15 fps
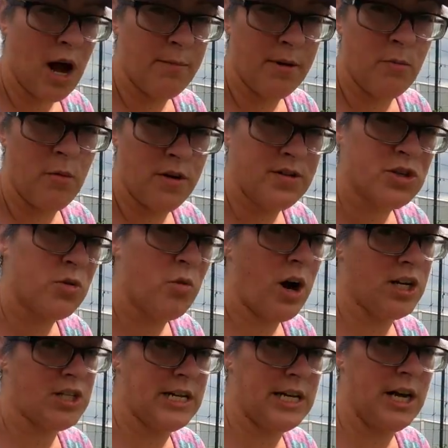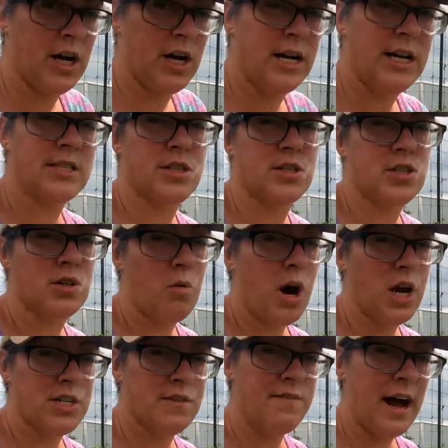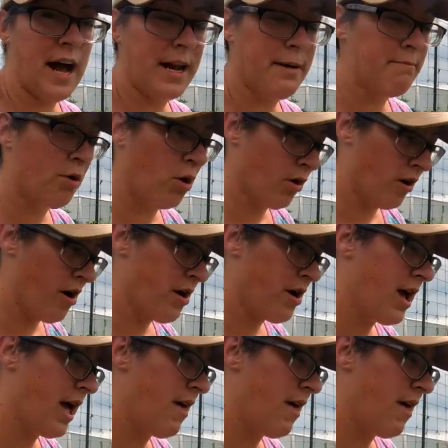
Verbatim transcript: problem with squash here is the squash vine borer,